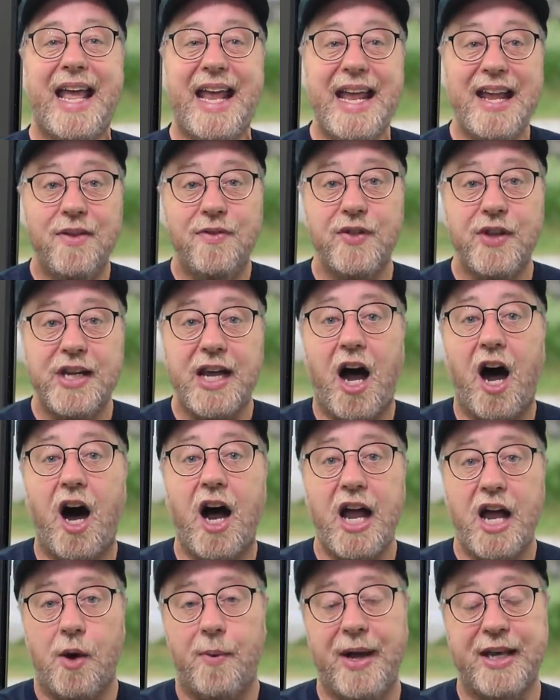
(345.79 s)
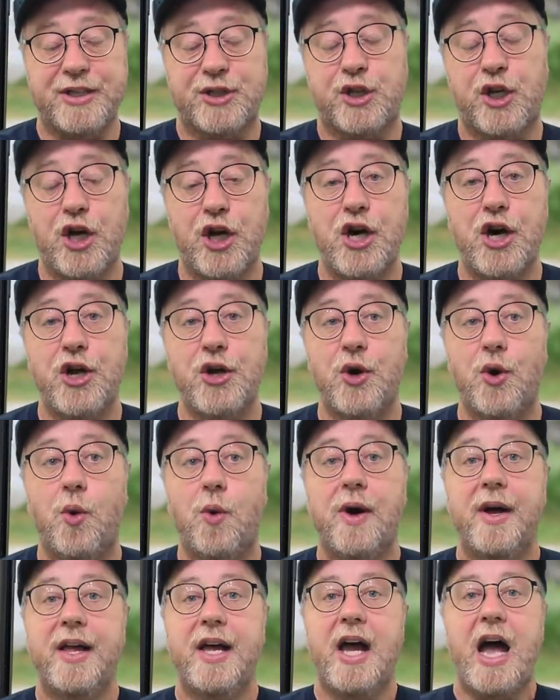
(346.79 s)
in the iOS
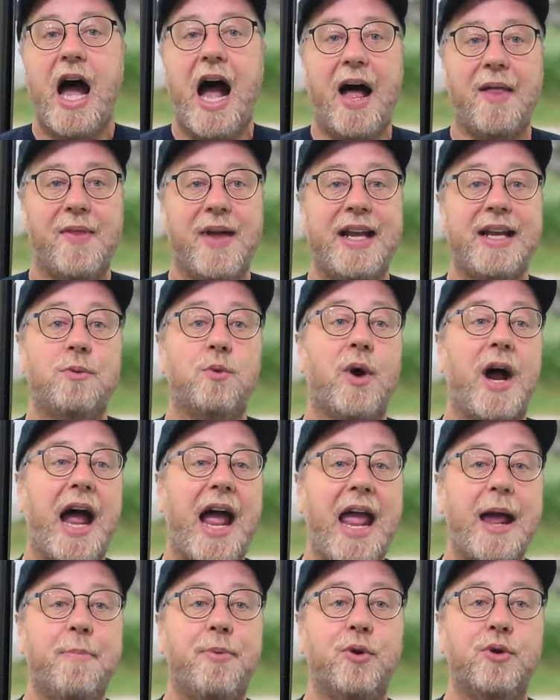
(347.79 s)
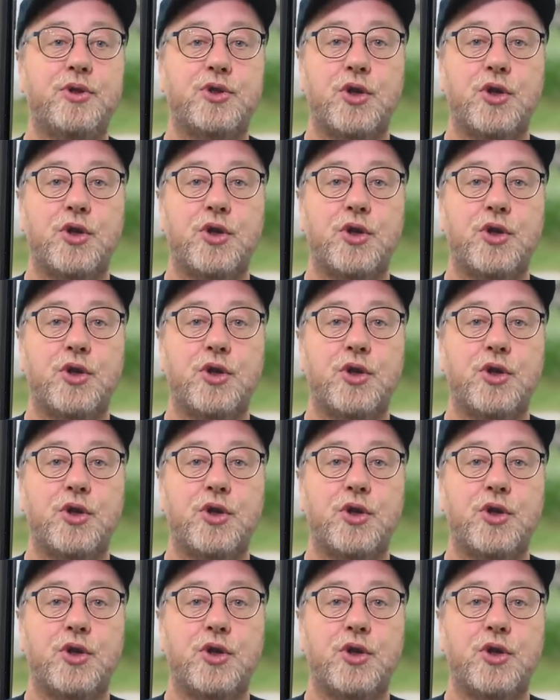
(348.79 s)
kernel, and they were able